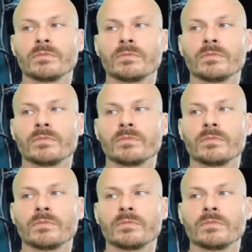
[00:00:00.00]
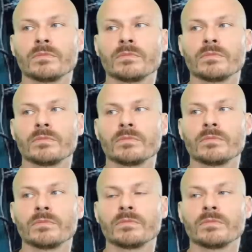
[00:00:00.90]

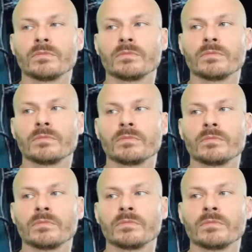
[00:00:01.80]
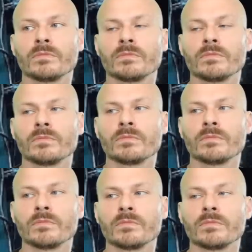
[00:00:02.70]

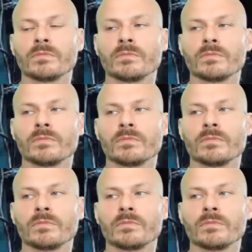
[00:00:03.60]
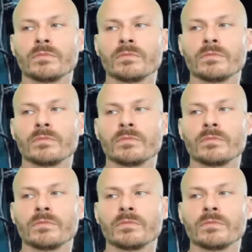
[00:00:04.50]
This person isn't speaking.